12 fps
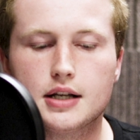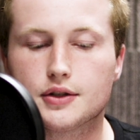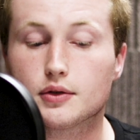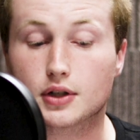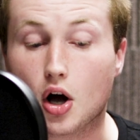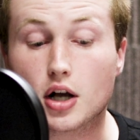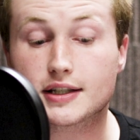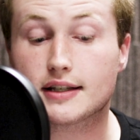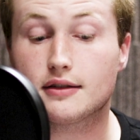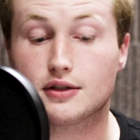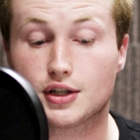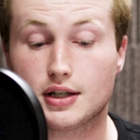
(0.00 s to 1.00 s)
So it's
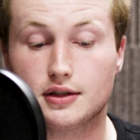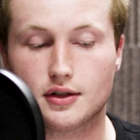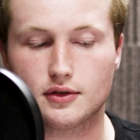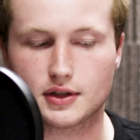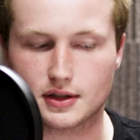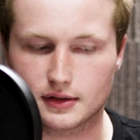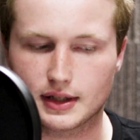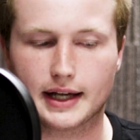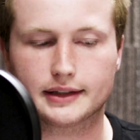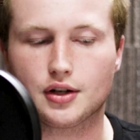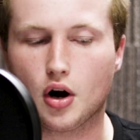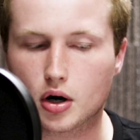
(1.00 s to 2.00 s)
causing the gene to
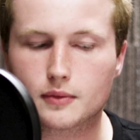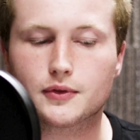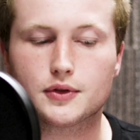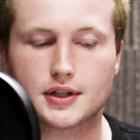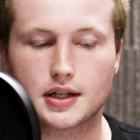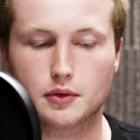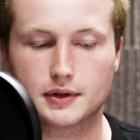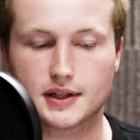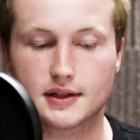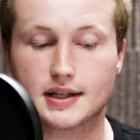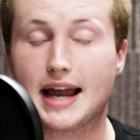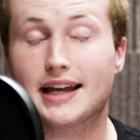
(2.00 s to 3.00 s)
select harmful
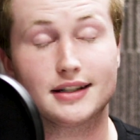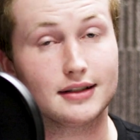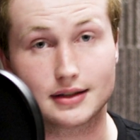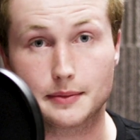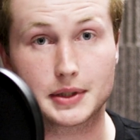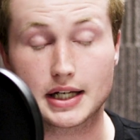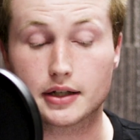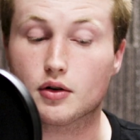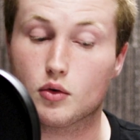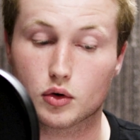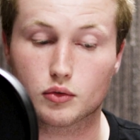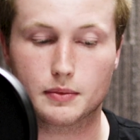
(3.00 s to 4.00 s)
sequences and eliminate
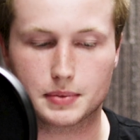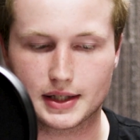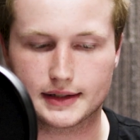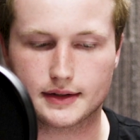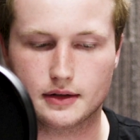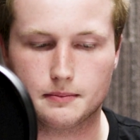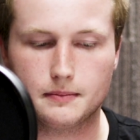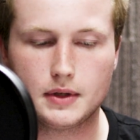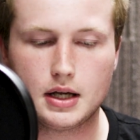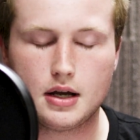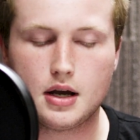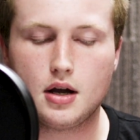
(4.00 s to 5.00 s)
or replace them.
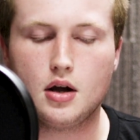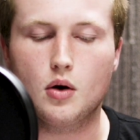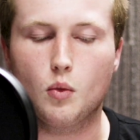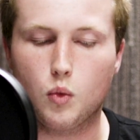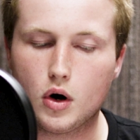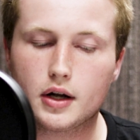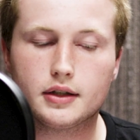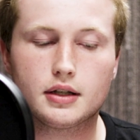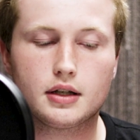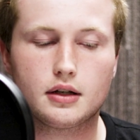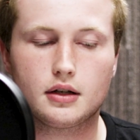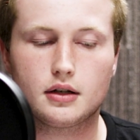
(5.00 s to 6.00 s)

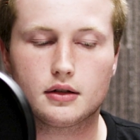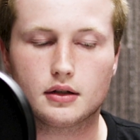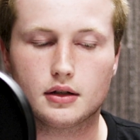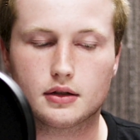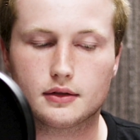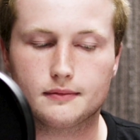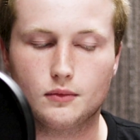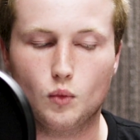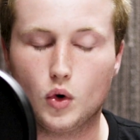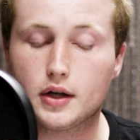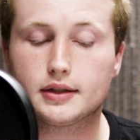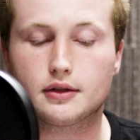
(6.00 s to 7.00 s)
One
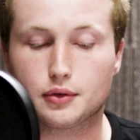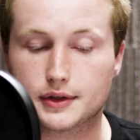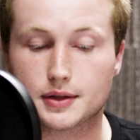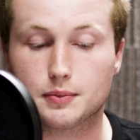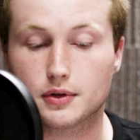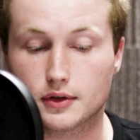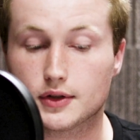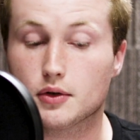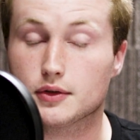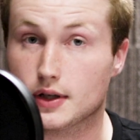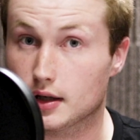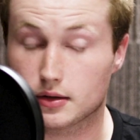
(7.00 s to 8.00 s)

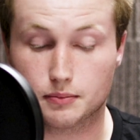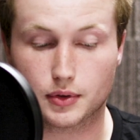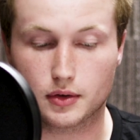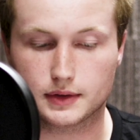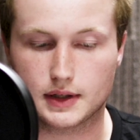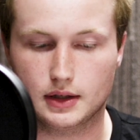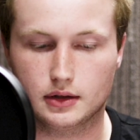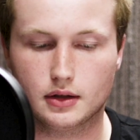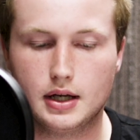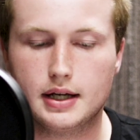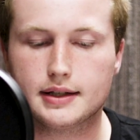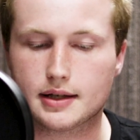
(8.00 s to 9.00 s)
CRISPR-associated
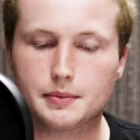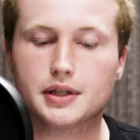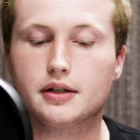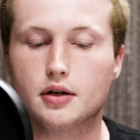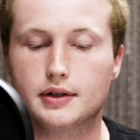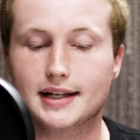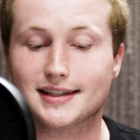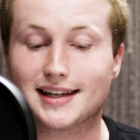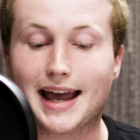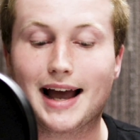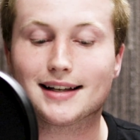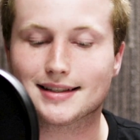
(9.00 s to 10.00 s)
protein, simply known as
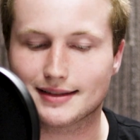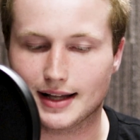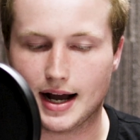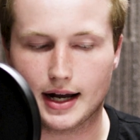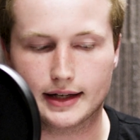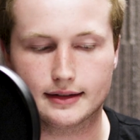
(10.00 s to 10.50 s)
Cas9,